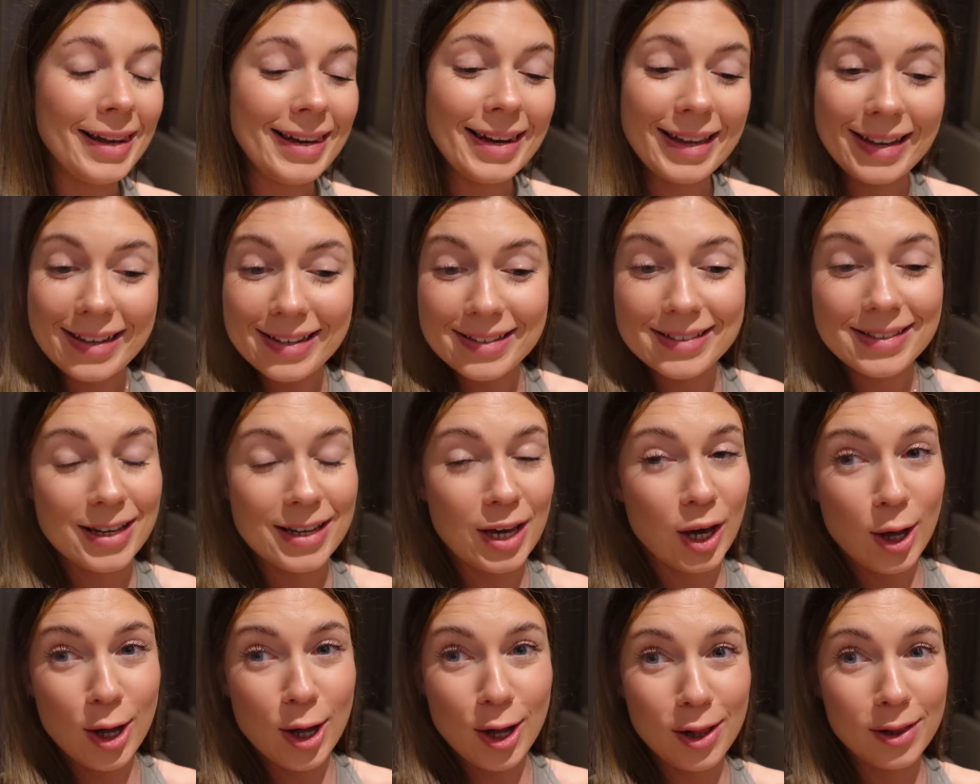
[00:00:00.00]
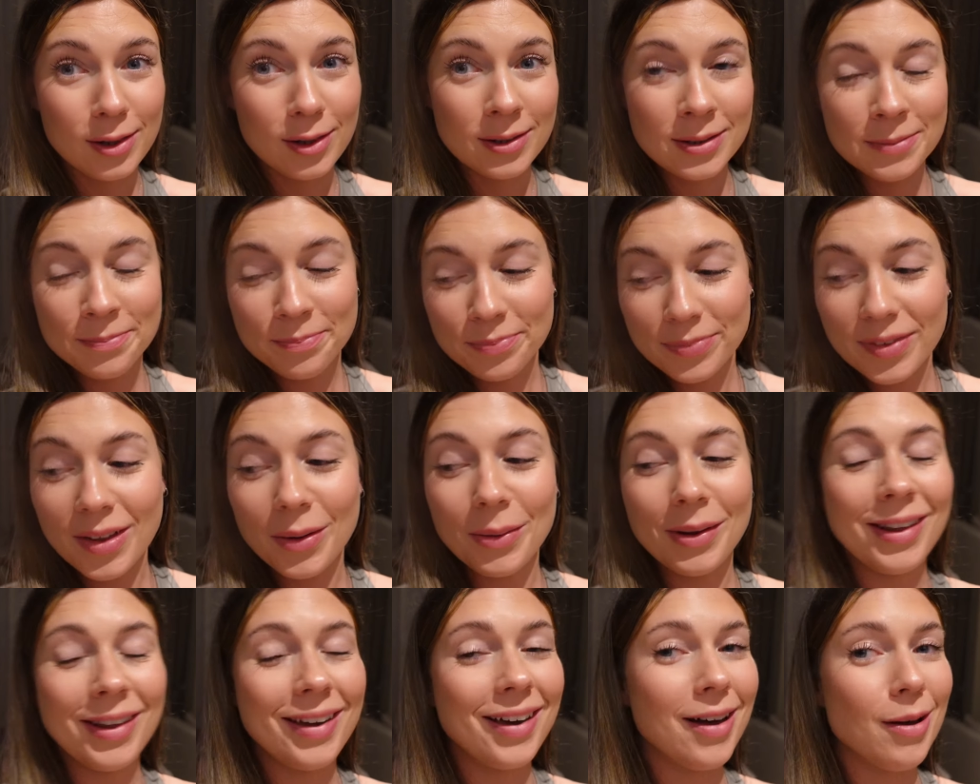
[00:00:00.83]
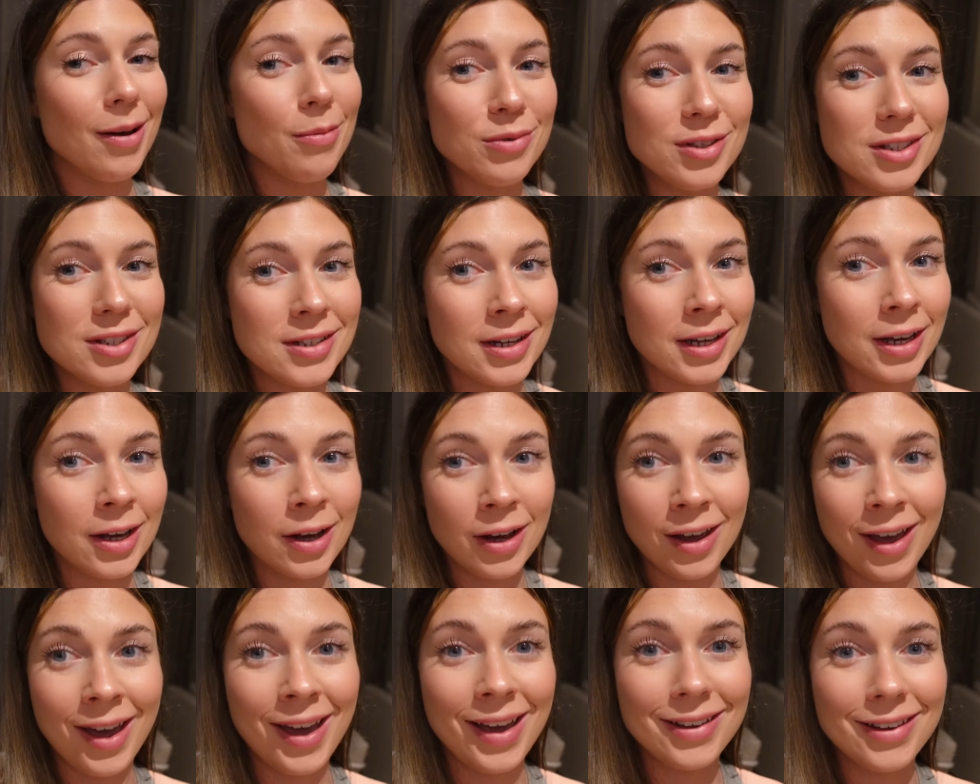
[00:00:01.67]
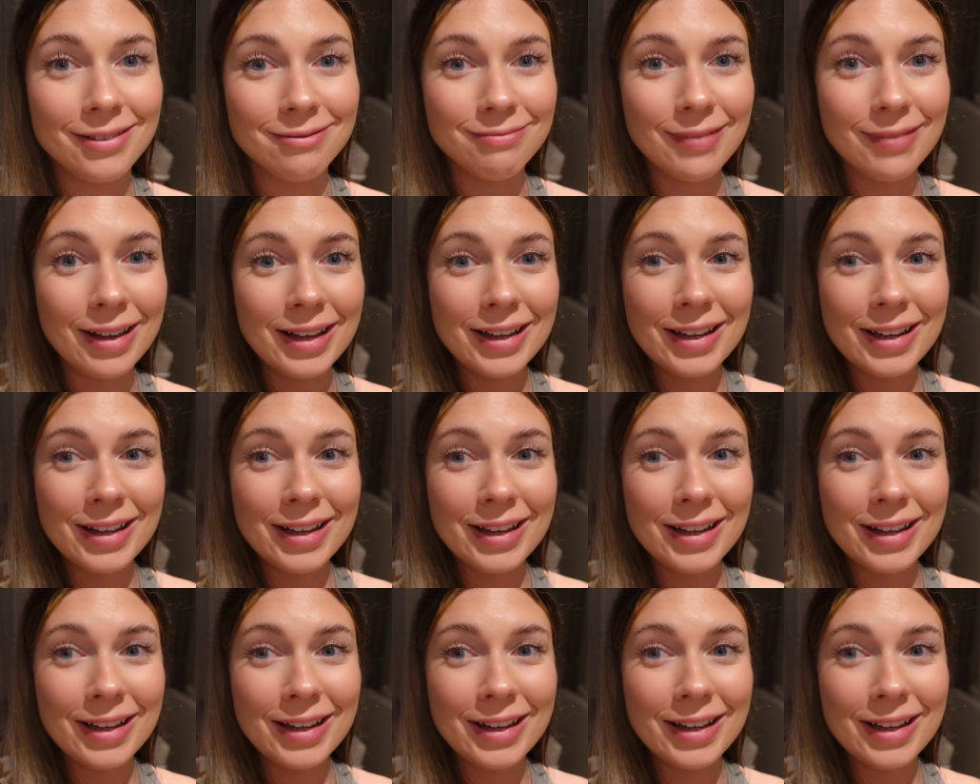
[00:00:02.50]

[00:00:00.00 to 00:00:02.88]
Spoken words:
lazy girl when it comes to cooking.